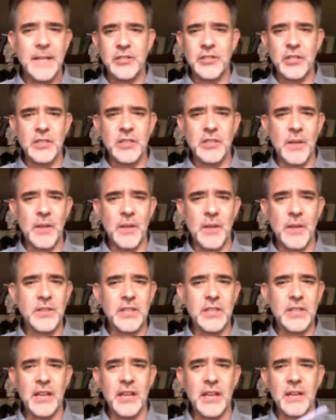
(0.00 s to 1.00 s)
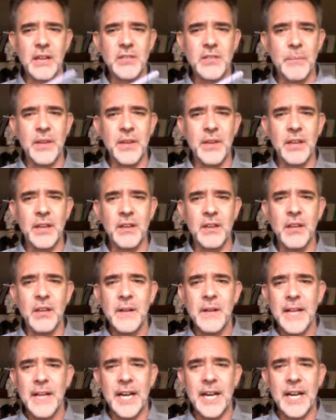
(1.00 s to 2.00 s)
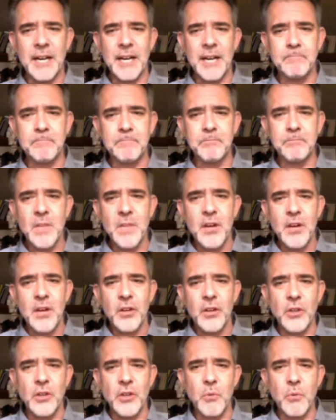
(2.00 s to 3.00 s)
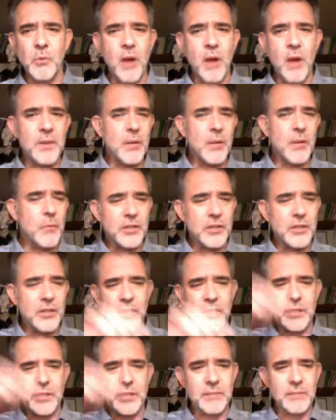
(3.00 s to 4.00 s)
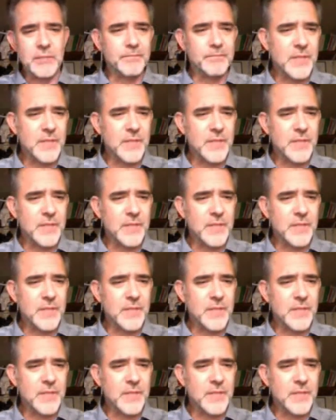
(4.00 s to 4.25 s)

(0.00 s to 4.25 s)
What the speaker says: It's just on the skin. If something goes wrong with it, we can just,